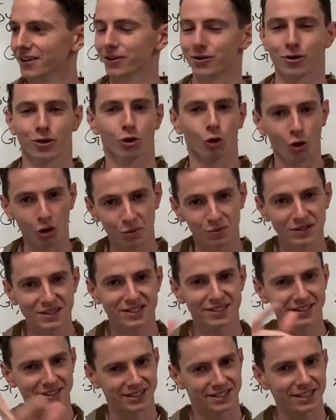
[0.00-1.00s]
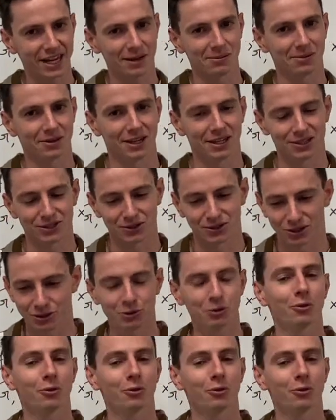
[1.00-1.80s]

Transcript: There are orbits and stabilizers,